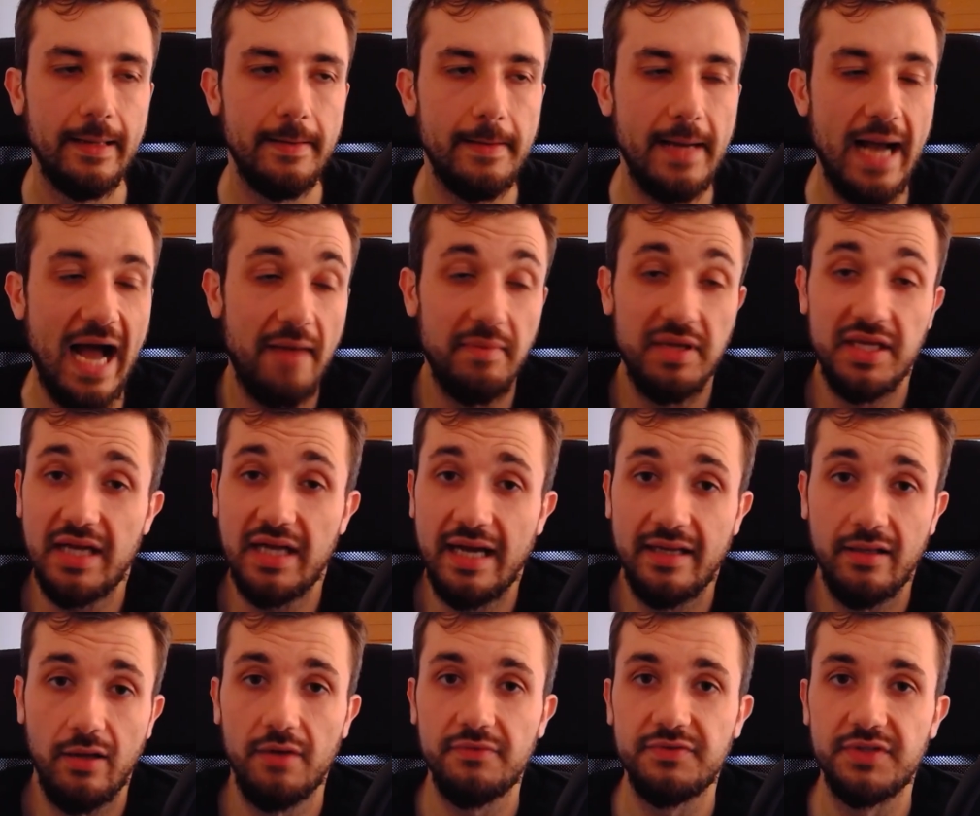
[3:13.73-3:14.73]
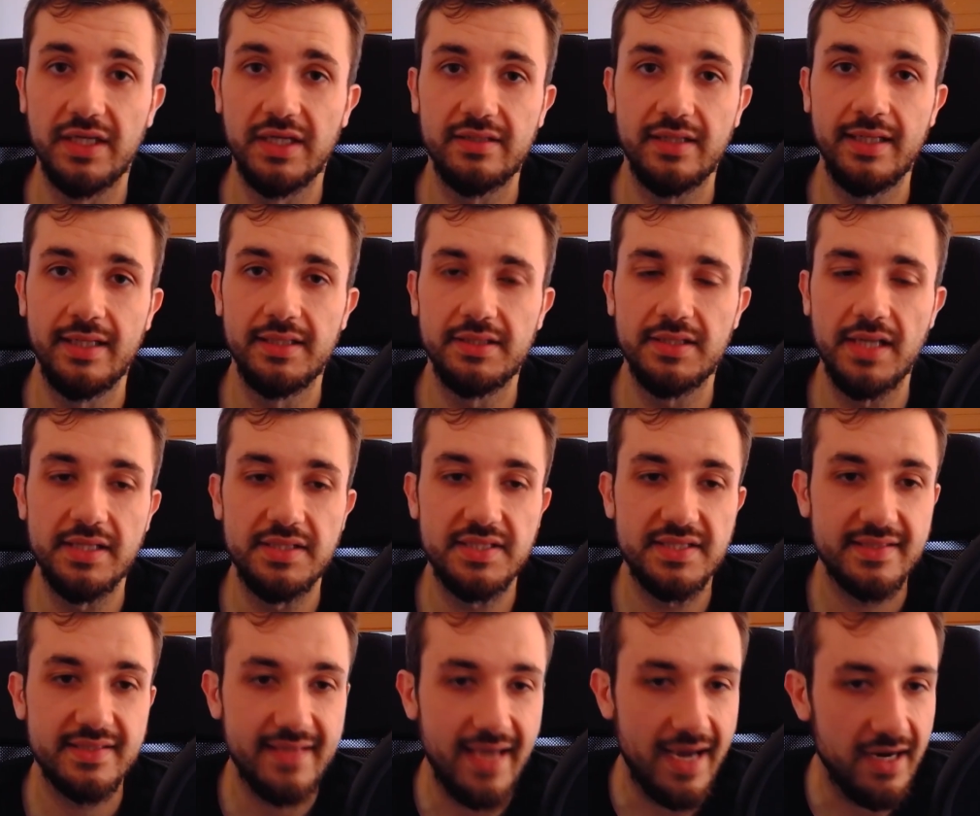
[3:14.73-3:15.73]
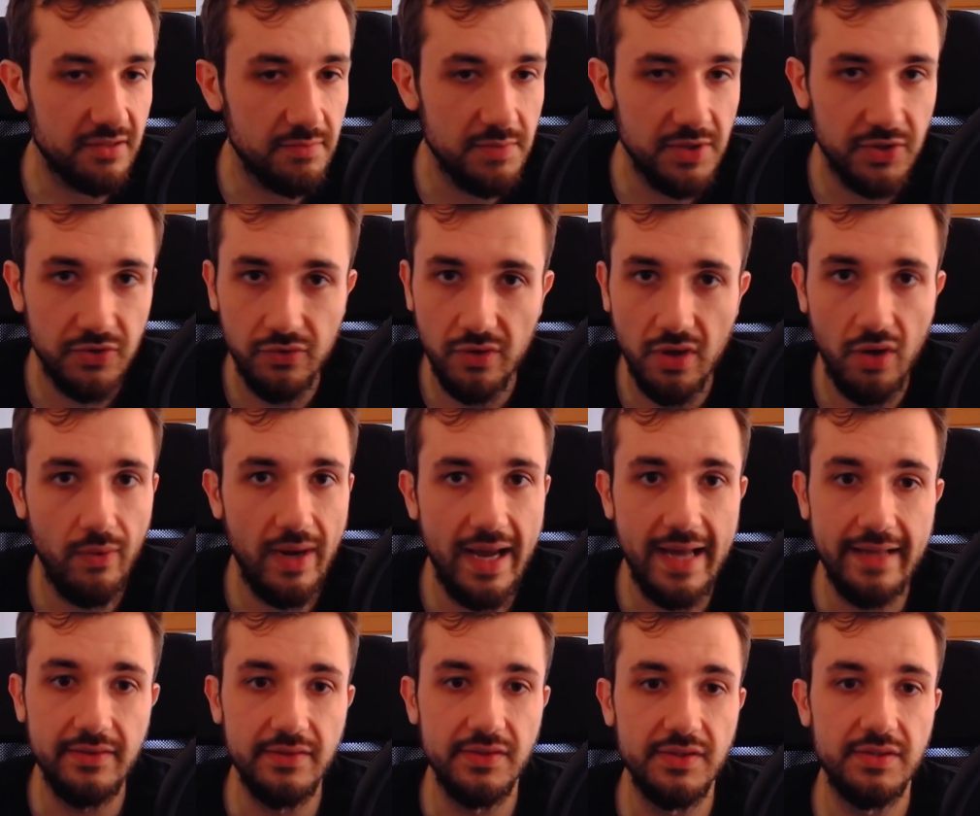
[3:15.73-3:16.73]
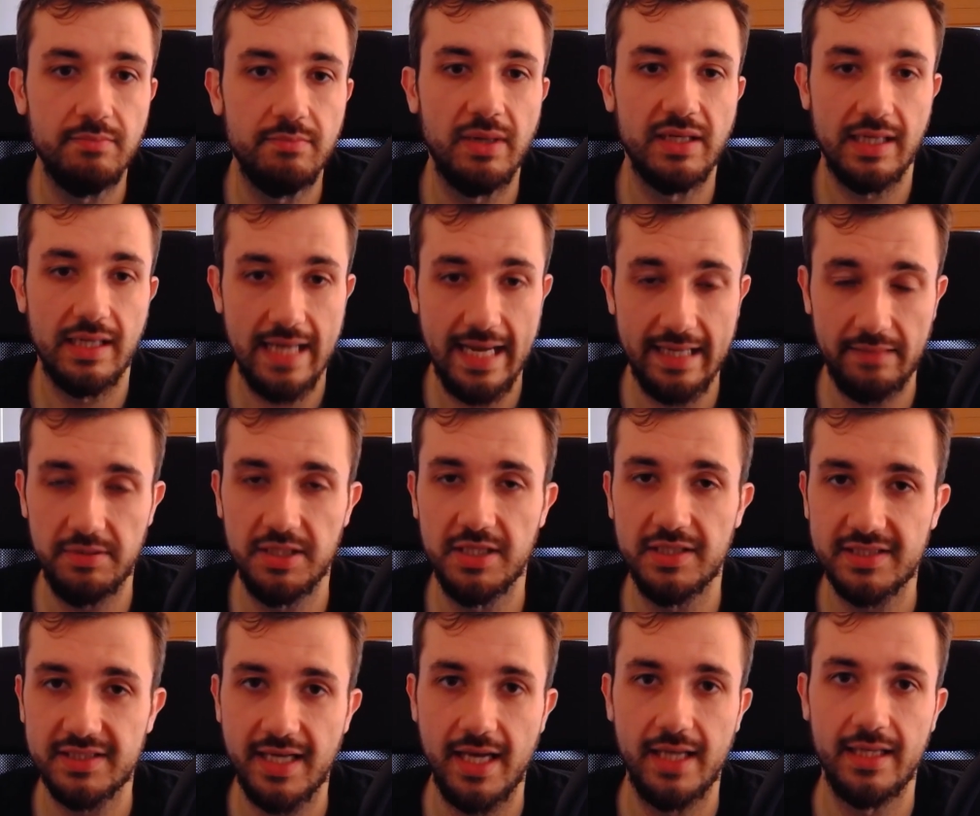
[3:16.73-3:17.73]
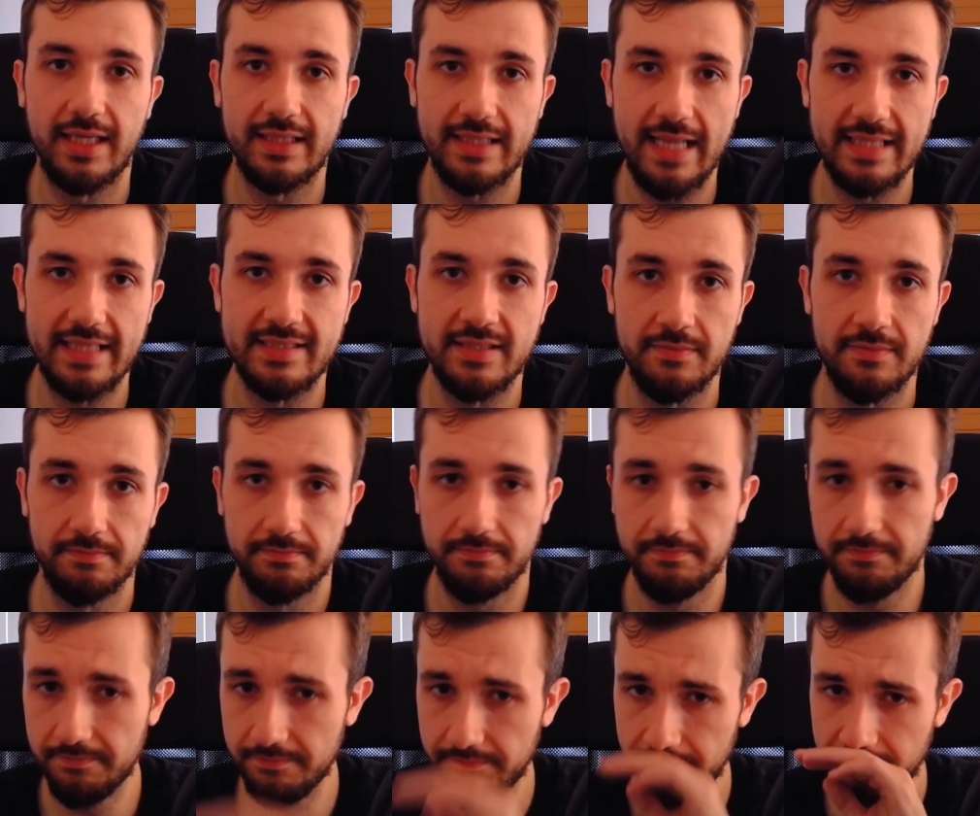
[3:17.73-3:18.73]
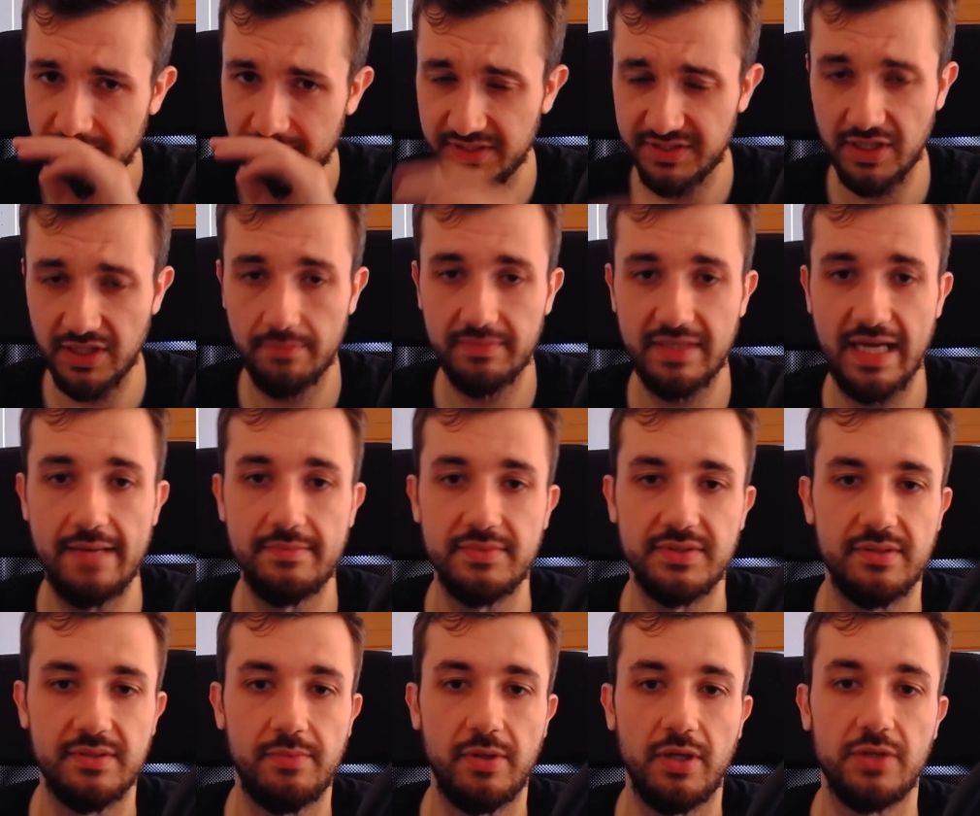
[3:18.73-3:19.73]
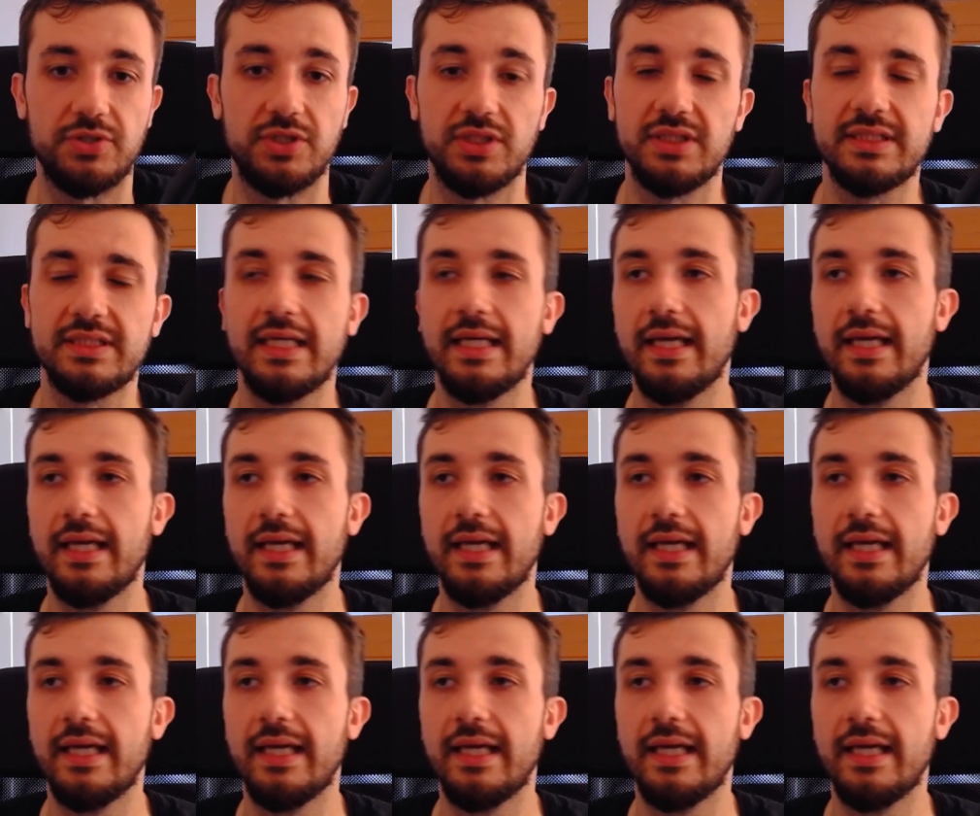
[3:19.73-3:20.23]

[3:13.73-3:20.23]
I mean, I loved it. It scared me to no end, but I like being scared like that, so sometimes, apologies.